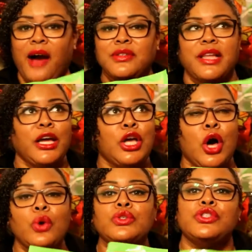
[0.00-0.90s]
I was like,
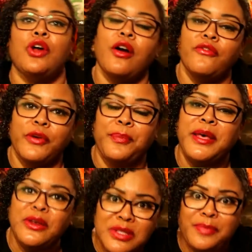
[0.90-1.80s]
gold star for
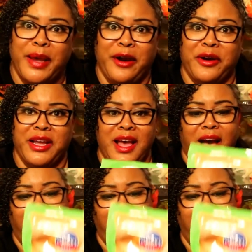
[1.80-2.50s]
Pillsbury.